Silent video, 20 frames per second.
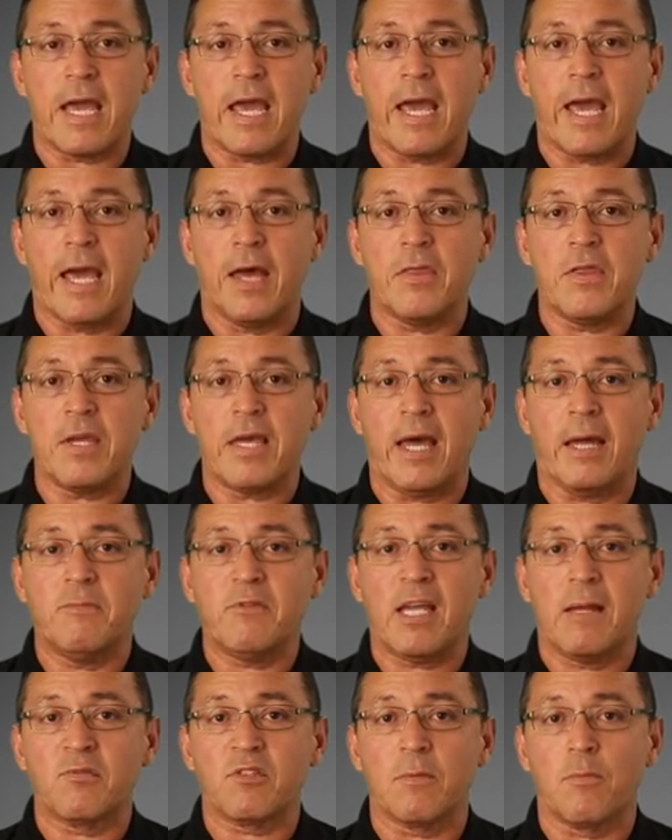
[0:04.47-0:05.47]
and the
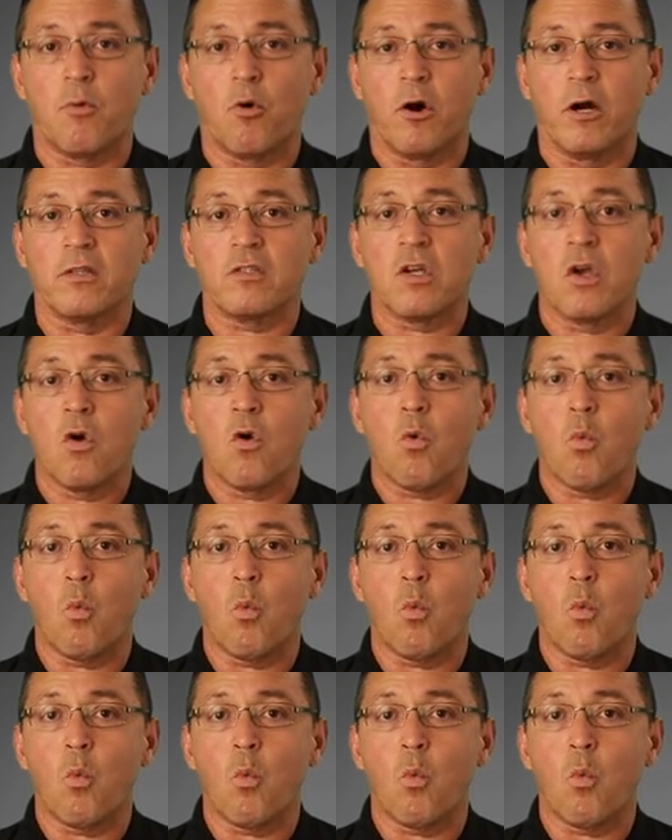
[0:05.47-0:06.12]
MDM supports